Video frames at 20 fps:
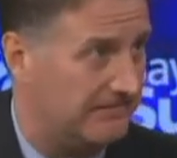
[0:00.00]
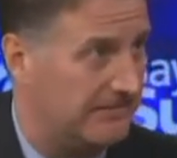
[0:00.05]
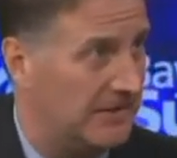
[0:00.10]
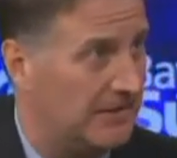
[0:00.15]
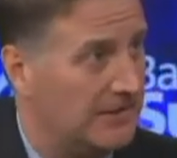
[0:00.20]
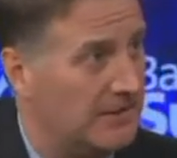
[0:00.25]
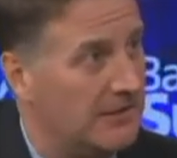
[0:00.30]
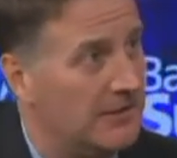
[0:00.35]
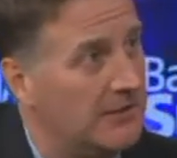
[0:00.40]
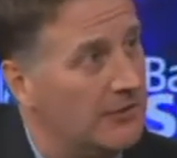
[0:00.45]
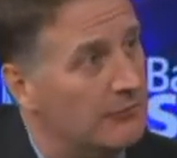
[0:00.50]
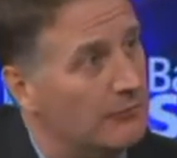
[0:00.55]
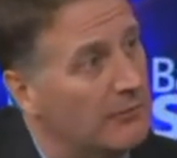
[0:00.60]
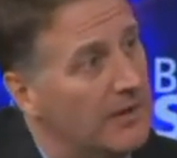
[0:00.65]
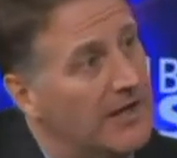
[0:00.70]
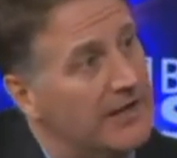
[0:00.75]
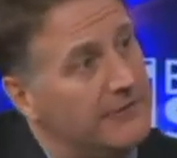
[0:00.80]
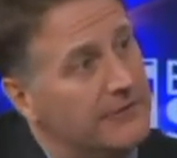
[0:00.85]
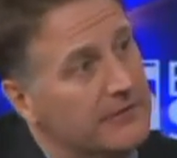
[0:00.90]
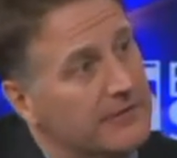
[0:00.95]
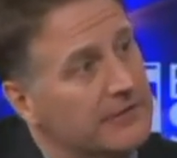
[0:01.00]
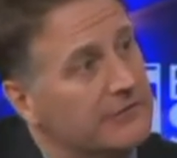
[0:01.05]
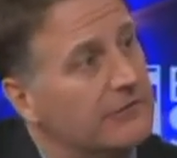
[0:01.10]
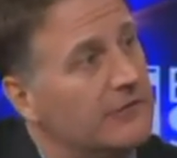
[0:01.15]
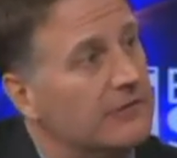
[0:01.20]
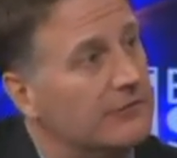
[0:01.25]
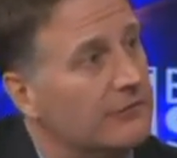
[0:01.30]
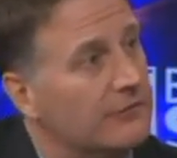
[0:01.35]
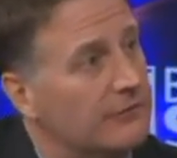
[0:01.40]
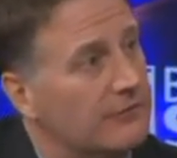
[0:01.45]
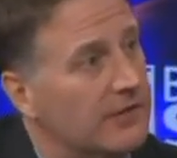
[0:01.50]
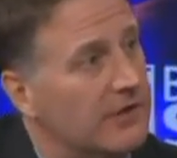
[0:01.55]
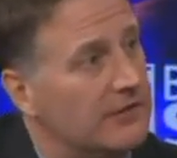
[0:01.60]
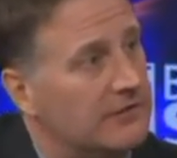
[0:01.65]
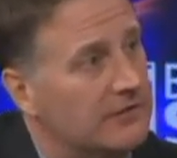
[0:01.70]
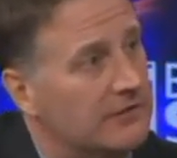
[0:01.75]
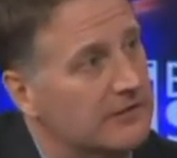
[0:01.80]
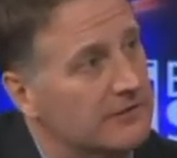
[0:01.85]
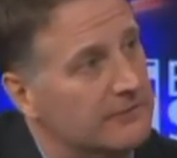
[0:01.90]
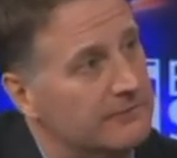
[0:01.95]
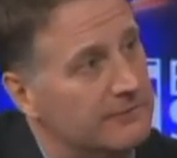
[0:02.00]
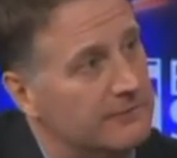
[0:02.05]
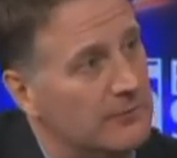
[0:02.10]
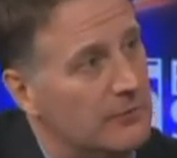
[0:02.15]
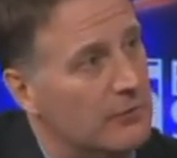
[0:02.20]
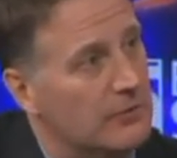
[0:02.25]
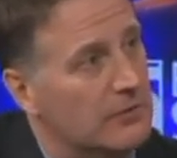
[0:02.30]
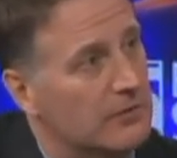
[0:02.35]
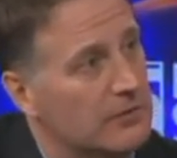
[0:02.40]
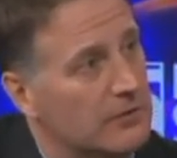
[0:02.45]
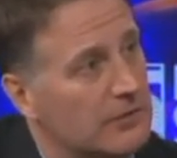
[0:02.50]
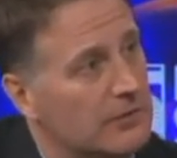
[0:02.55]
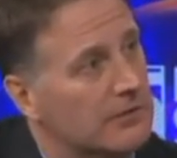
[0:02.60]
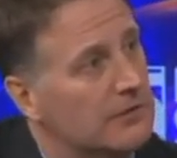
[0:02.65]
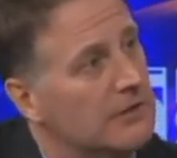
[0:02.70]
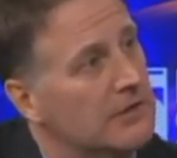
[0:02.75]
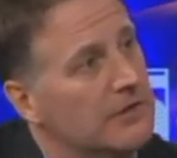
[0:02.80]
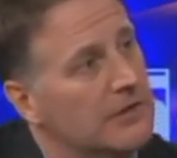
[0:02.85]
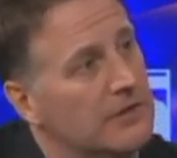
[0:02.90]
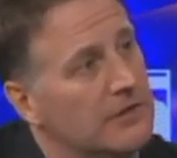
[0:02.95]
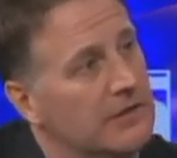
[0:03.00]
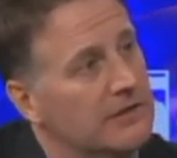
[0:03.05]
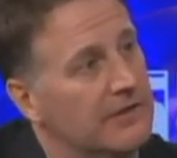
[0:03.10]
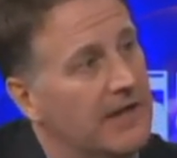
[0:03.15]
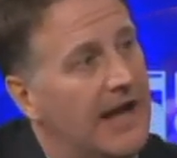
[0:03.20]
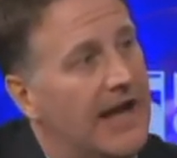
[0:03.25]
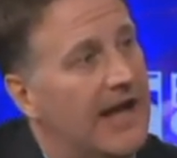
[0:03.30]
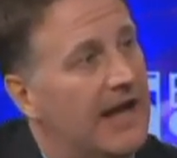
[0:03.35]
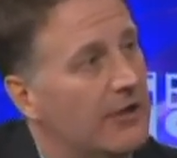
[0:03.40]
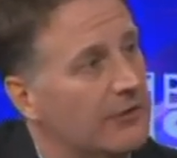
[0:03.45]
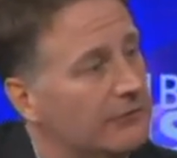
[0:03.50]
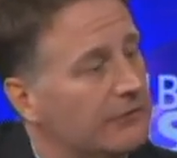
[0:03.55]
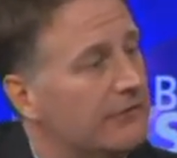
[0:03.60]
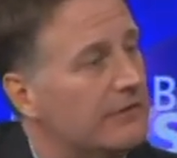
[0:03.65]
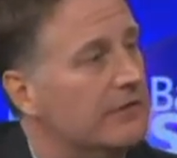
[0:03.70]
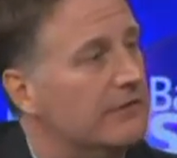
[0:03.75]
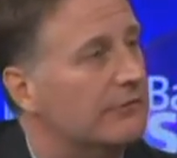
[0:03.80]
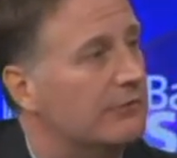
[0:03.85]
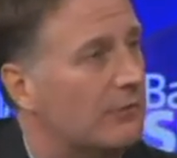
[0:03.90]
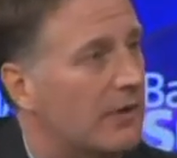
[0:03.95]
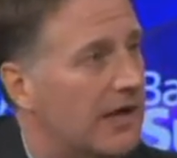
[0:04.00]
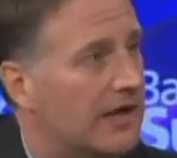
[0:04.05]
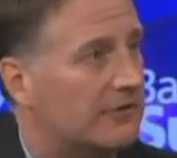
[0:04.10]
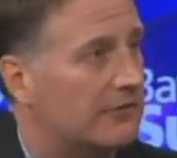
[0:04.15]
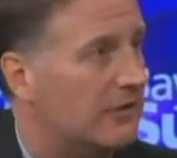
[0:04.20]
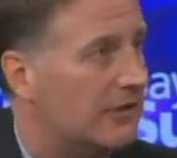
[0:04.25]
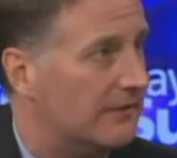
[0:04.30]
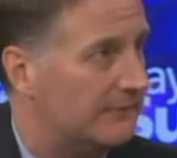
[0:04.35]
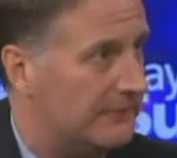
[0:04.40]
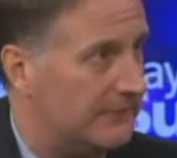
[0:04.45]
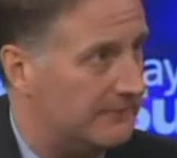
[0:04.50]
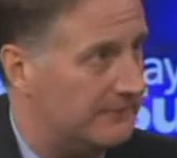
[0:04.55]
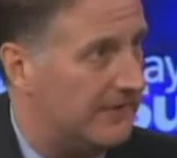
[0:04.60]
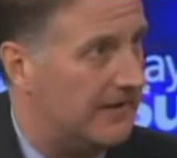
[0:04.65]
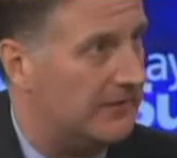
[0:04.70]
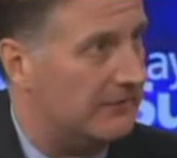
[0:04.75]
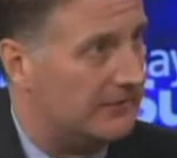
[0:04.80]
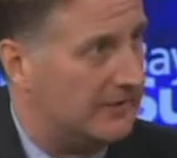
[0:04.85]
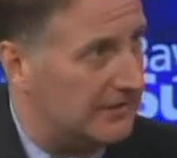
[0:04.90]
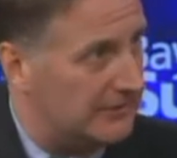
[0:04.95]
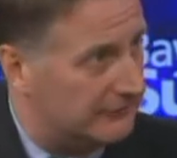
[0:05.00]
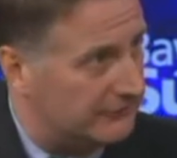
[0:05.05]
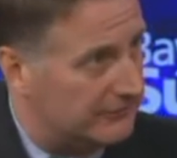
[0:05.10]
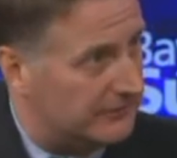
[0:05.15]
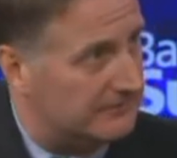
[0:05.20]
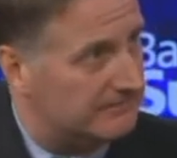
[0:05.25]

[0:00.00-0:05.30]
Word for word: Okay. Rather, it's constructed for the house that's rocked off the foundation.